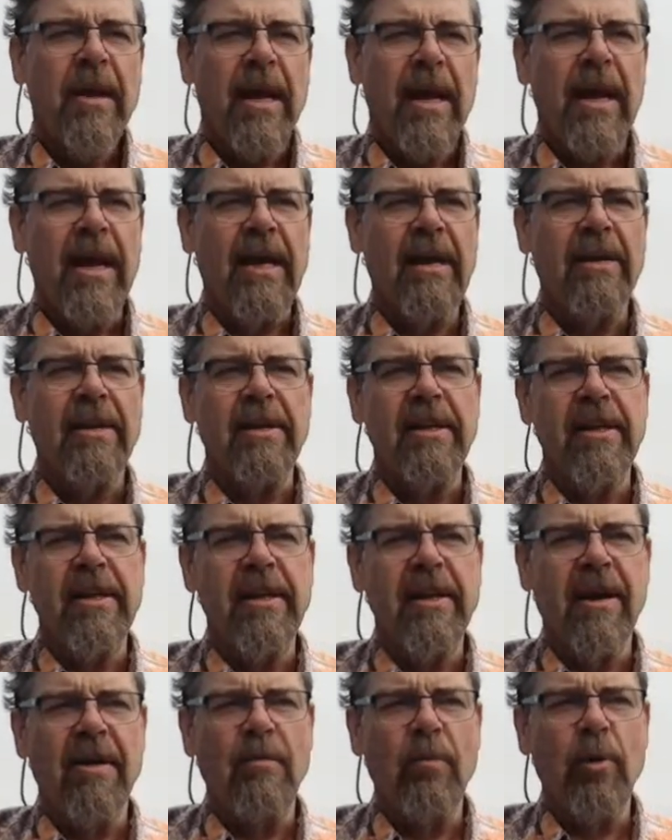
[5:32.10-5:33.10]
And
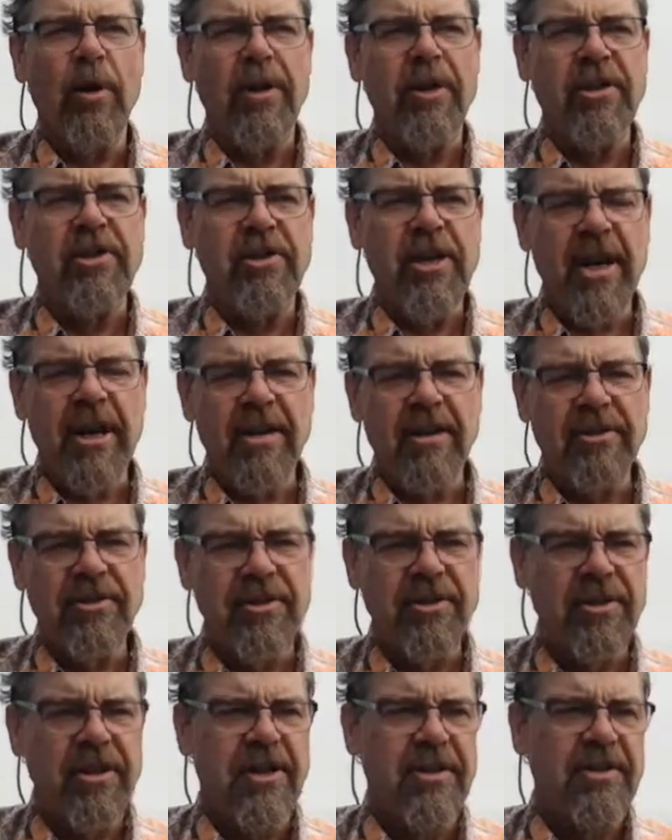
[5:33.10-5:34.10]
the one of the
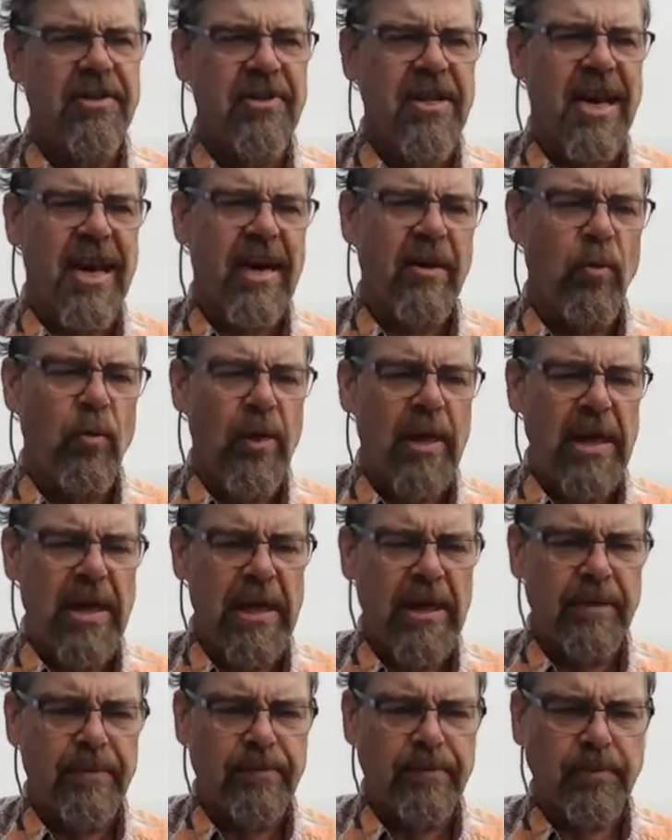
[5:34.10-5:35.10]
challenges is that
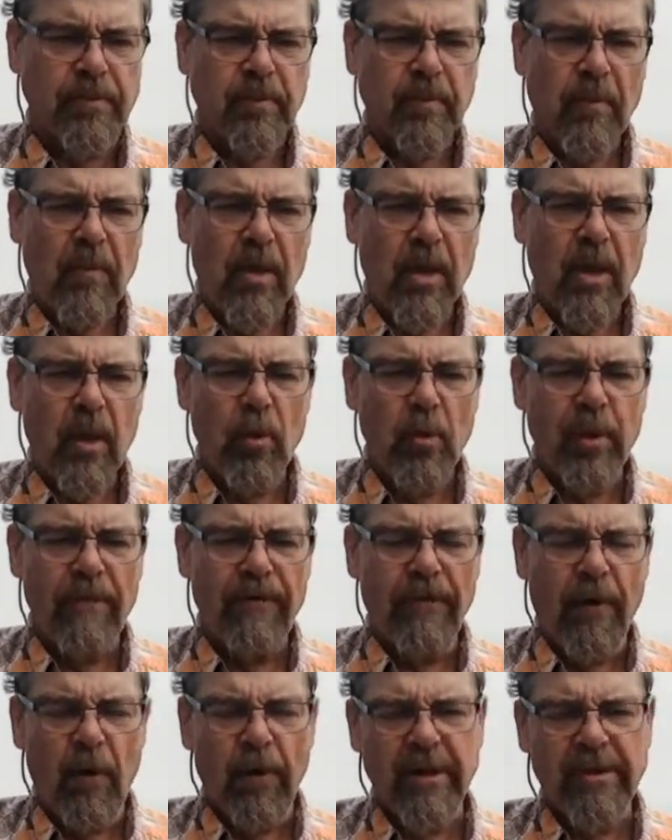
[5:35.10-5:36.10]
we
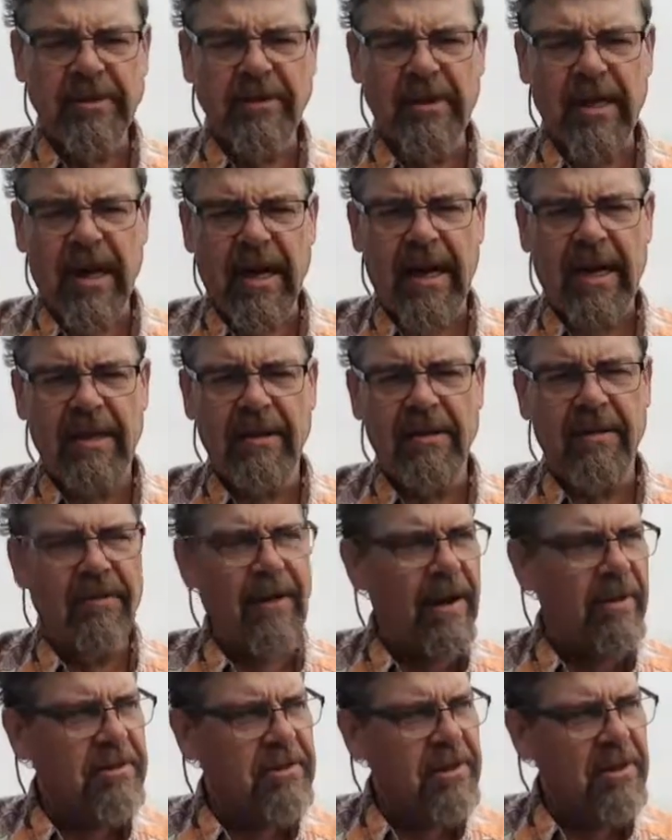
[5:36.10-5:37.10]
focus on the
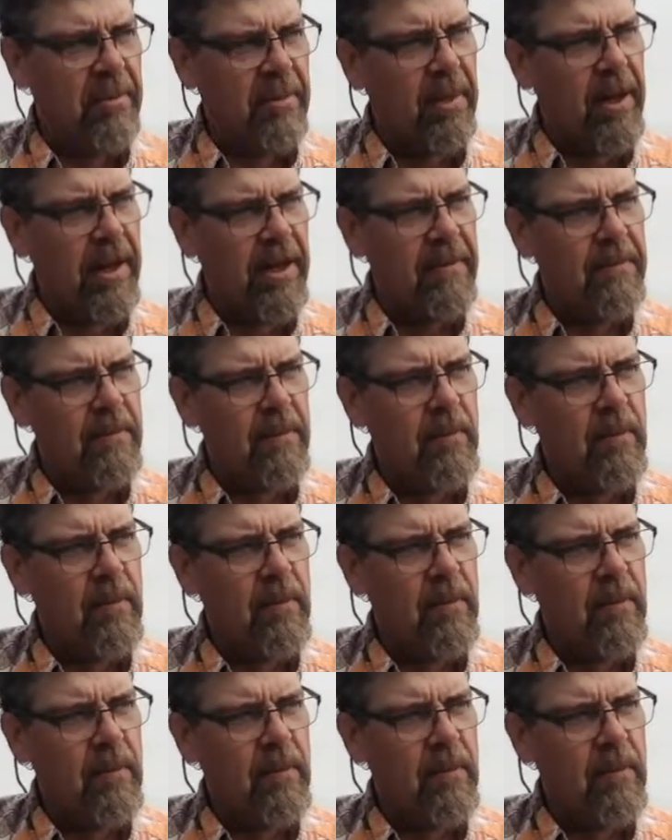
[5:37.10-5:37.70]
virus in the blood.